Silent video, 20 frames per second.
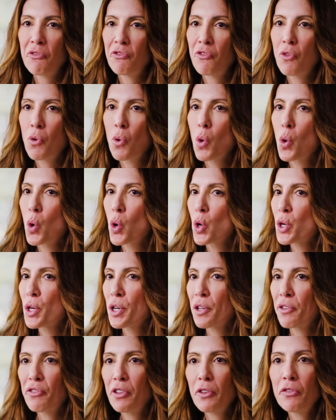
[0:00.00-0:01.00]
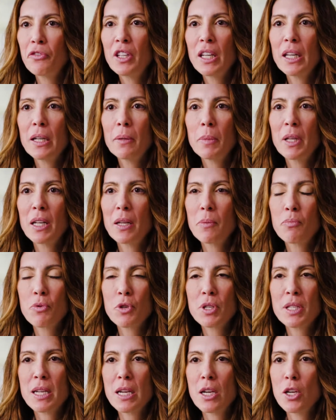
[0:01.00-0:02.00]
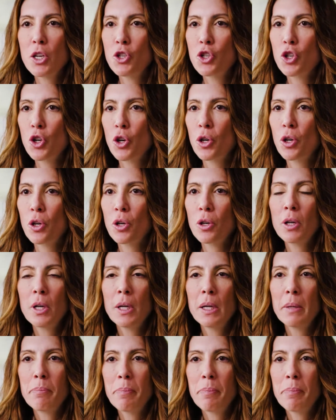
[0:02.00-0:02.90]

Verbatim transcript: four to 15 minute procedure,